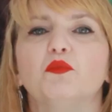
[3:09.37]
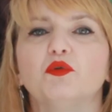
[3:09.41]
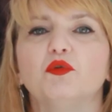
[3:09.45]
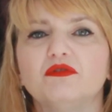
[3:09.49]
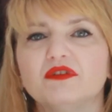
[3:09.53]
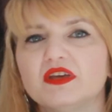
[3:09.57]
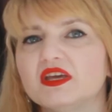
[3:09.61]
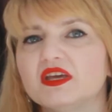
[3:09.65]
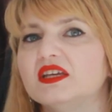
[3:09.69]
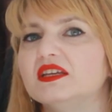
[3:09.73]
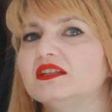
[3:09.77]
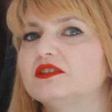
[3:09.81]

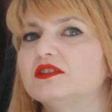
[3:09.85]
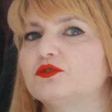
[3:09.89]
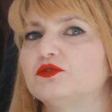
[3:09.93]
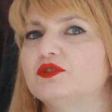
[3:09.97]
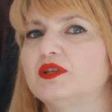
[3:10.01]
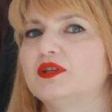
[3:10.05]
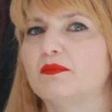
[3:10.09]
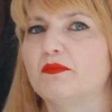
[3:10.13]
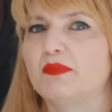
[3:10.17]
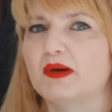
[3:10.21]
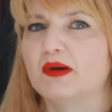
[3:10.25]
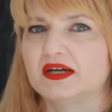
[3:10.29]
Moving into
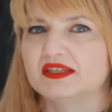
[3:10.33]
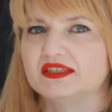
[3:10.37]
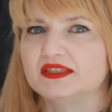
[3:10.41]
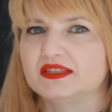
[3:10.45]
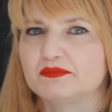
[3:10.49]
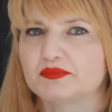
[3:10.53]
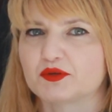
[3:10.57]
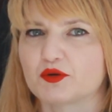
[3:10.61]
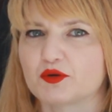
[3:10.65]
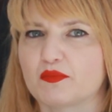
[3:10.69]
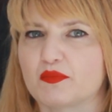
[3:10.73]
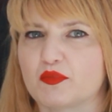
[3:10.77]
the body
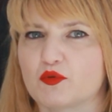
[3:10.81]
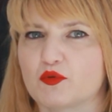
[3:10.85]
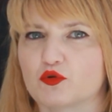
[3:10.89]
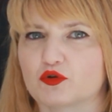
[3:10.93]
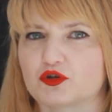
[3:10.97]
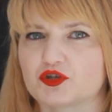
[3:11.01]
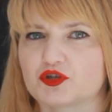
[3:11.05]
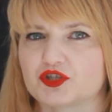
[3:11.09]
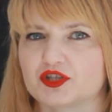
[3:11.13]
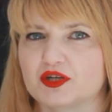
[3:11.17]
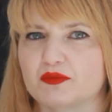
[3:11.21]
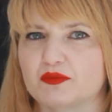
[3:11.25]

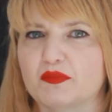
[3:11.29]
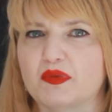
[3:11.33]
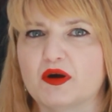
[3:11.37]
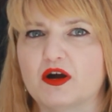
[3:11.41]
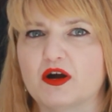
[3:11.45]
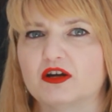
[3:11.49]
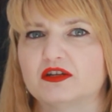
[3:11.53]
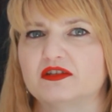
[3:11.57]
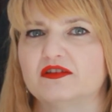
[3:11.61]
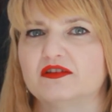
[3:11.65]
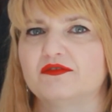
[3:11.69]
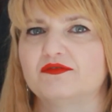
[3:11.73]
proportion
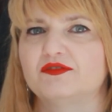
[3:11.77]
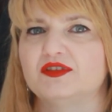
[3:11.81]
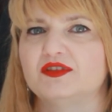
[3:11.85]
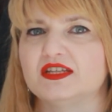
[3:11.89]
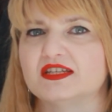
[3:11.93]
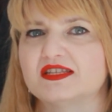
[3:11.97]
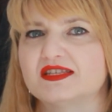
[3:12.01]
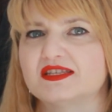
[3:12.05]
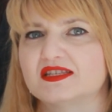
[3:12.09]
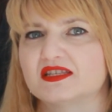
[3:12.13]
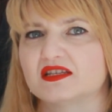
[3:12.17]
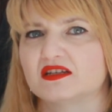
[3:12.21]
part of
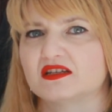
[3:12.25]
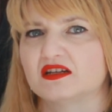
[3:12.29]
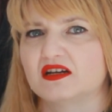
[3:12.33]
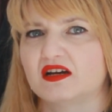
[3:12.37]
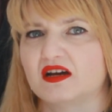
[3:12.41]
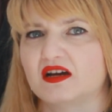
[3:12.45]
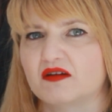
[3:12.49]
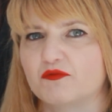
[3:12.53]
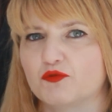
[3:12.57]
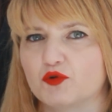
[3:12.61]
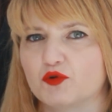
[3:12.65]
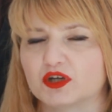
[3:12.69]
this
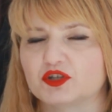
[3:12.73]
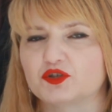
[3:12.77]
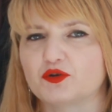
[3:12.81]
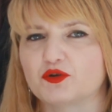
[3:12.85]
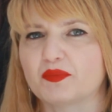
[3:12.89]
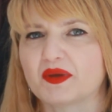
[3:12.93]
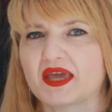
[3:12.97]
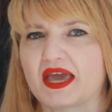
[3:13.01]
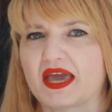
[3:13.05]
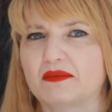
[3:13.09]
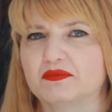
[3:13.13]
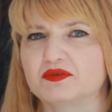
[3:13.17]

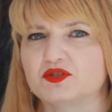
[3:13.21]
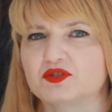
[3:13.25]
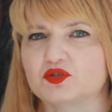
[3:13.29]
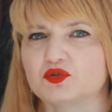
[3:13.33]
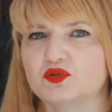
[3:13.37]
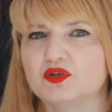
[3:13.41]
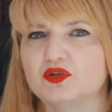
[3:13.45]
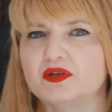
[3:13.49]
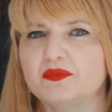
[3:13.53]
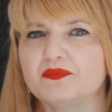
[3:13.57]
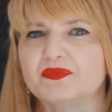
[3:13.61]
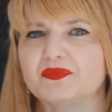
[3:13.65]
wardrobe
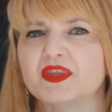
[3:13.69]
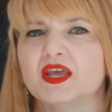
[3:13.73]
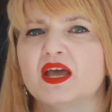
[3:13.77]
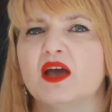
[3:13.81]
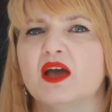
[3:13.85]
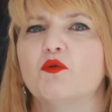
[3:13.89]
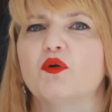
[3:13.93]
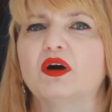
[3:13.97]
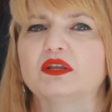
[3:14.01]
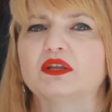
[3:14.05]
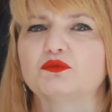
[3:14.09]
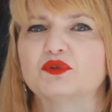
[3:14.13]
capsule,
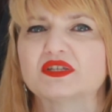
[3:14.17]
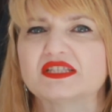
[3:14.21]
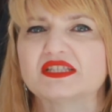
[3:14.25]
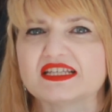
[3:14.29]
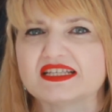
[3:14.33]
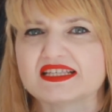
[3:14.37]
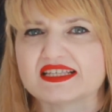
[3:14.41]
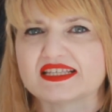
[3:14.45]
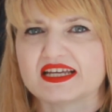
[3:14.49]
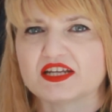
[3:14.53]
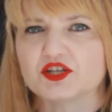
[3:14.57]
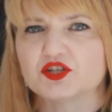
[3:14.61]
what was
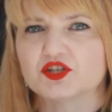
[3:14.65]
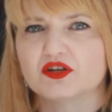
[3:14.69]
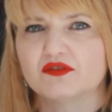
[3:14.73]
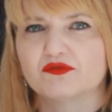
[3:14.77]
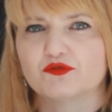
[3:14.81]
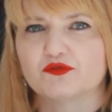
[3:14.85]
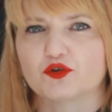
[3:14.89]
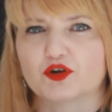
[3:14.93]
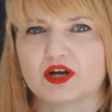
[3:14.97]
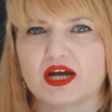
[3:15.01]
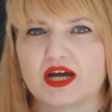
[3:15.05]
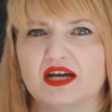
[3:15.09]
essential
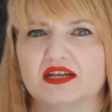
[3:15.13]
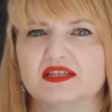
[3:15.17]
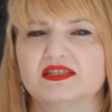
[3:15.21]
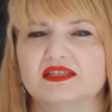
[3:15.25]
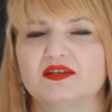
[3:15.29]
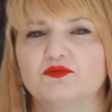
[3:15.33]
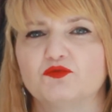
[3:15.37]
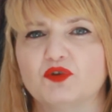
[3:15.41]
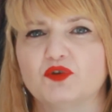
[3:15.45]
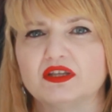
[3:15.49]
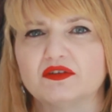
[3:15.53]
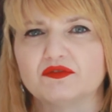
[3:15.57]
for us
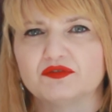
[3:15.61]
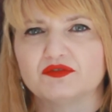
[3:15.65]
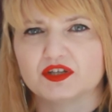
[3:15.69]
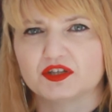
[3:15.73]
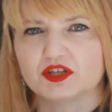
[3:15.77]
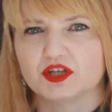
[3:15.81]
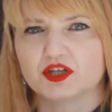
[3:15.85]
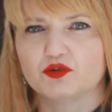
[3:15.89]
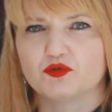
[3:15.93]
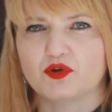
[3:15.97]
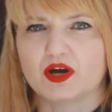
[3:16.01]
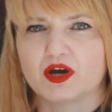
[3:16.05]
and one of the
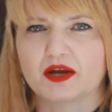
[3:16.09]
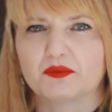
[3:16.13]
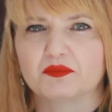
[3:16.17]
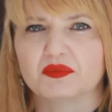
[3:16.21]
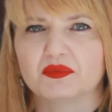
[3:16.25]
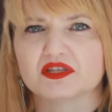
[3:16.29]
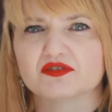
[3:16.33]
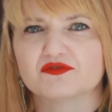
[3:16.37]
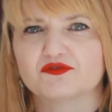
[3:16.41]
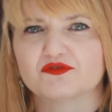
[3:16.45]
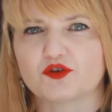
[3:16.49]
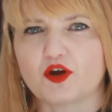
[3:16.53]

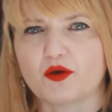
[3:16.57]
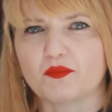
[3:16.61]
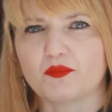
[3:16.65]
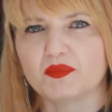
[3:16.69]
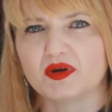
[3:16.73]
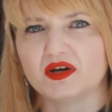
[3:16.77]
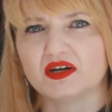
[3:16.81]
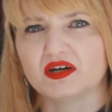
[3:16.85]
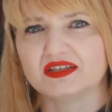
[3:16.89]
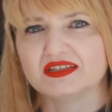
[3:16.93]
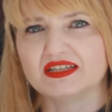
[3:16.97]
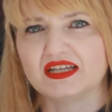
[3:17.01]
requirements from
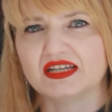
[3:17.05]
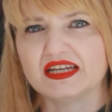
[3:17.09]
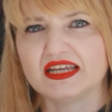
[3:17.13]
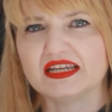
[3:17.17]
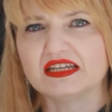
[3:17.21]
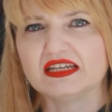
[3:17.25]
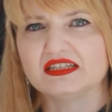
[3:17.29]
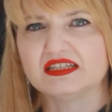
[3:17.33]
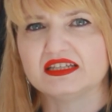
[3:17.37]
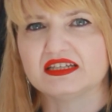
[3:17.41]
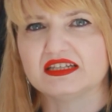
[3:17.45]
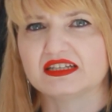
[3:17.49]
the
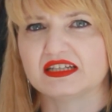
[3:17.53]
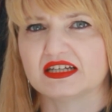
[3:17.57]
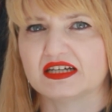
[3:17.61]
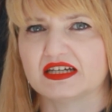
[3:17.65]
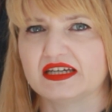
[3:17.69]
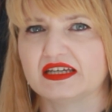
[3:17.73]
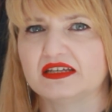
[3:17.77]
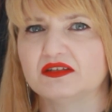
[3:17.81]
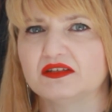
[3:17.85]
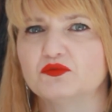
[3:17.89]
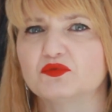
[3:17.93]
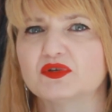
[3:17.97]
lady
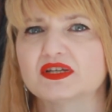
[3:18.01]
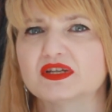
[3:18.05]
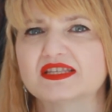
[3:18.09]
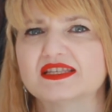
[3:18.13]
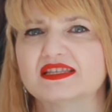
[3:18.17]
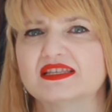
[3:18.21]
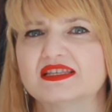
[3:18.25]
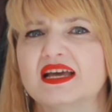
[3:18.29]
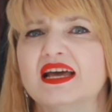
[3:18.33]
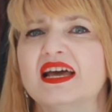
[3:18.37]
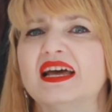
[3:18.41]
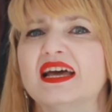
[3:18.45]
client was
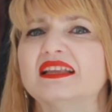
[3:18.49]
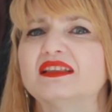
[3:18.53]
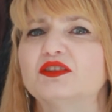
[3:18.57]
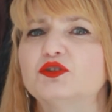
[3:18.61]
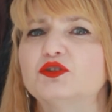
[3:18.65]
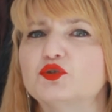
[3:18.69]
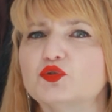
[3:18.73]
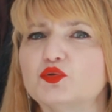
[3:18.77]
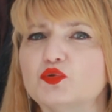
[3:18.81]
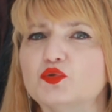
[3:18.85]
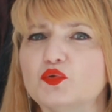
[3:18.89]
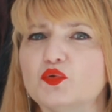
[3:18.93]

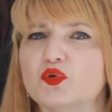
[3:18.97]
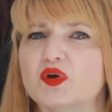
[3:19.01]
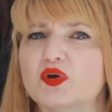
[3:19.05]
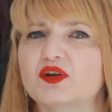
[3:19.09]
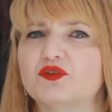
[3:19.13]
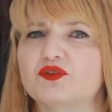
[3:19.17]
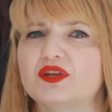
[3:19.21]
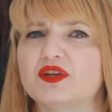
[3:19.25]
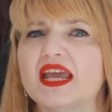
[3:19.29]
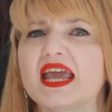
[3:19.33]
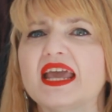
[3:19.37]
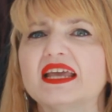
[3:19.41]
to
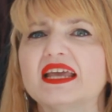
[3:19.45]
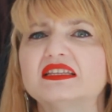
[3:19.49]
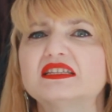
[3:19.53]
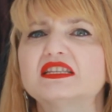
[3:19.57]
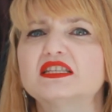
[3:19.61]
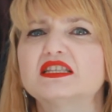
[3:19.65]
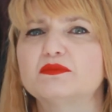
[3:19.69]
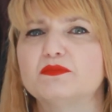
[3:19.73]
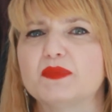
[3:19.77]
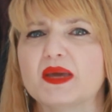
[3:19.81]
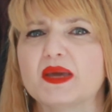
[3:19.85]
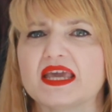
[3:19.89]
create
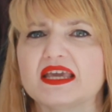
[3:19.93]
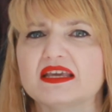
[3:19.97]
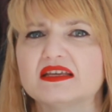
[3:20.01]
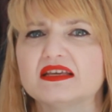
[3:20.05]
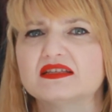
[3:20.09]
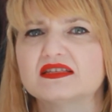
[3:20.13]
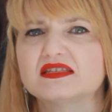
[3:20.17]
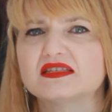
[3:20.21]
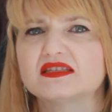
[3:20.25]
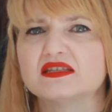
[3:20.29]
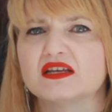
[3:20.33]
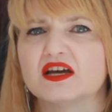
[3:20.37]

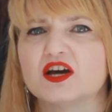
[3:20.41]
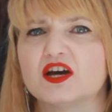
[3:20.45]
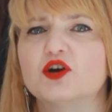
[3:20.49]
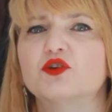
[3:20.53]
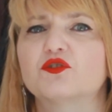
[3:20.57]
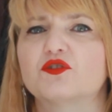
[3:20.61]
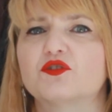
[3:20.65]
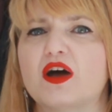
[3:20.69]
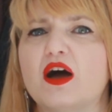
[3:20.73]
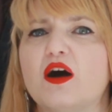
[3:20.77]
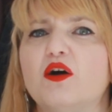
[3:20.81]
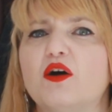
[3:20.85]
space
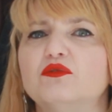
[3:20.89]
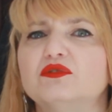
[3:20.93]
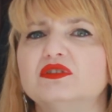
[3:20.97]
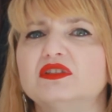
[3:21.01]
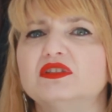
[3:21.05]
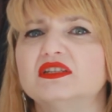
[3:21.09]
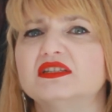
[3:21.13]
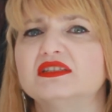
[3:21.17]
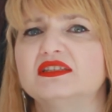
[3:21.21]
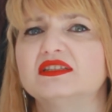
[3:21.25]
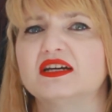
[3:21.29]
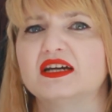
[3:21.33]

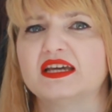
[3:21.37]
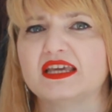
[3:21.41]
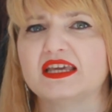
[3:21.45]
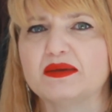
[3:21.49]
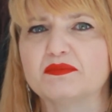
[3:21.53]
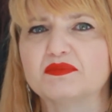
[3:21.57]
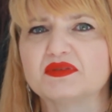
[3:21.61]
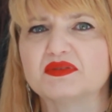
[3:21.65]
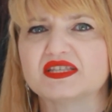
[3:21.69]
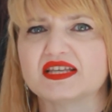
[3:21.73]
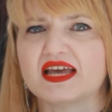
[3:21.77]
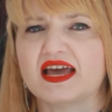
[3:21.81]
around the
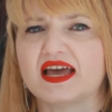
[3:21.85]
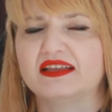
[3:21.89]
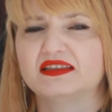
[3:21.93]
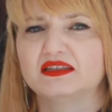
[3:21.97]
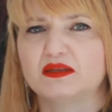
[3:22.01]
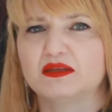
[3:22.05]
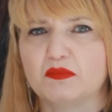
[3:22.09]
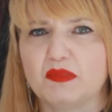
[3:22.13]
hips and the